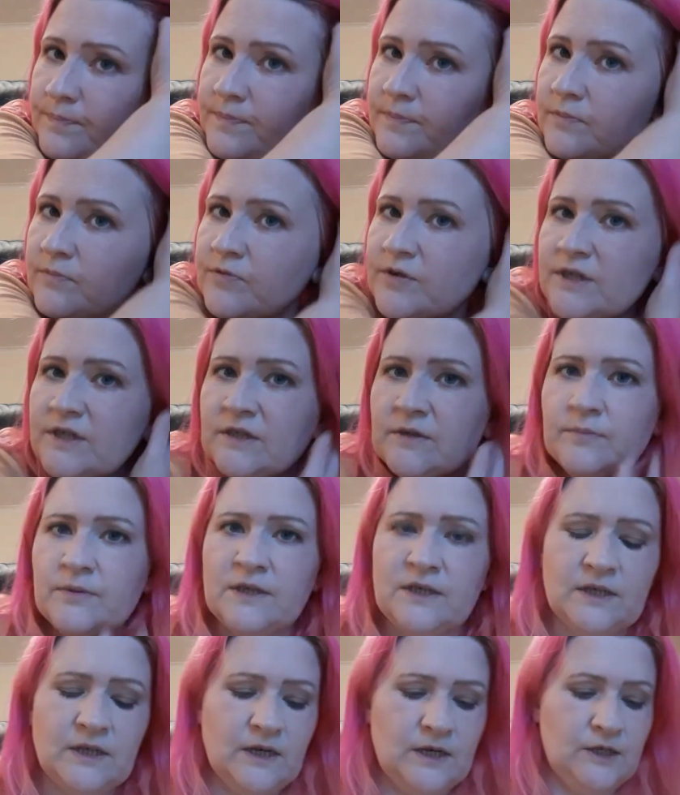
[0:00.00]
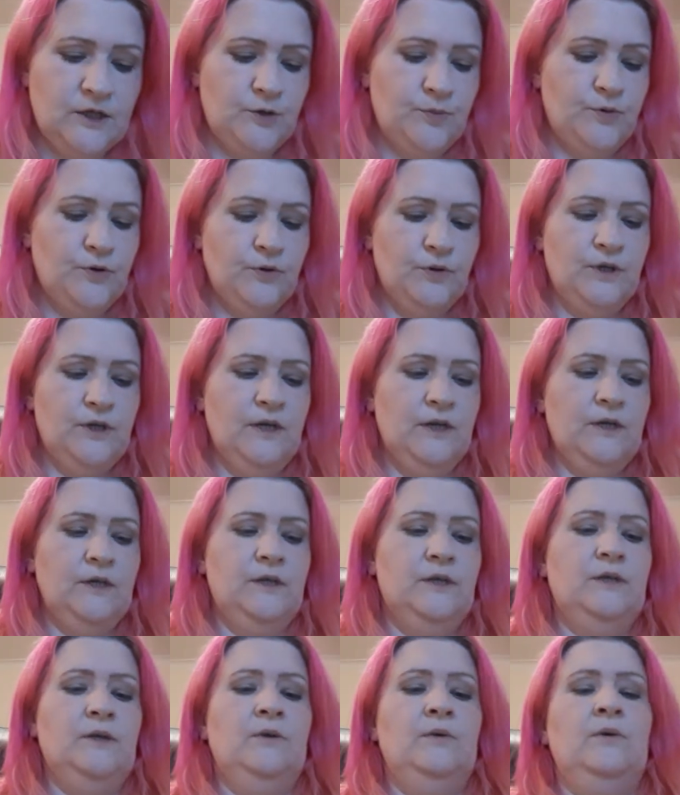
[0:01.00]
reasonably sized projects,
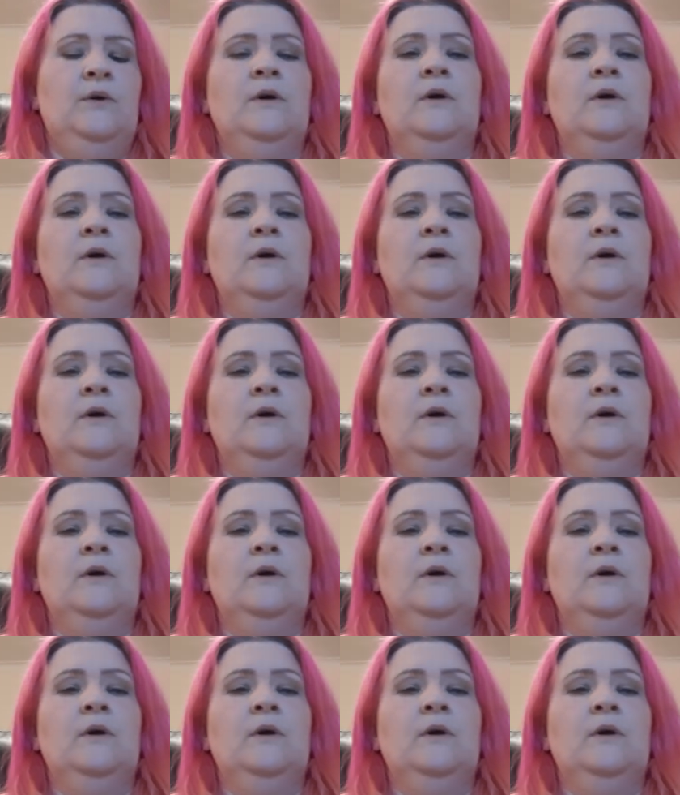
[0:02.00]
though.